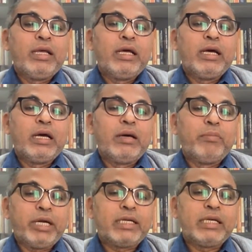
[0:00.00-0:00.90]

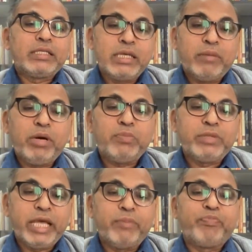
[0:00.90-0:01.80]
but some of
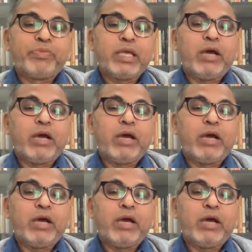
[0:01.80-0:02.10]
them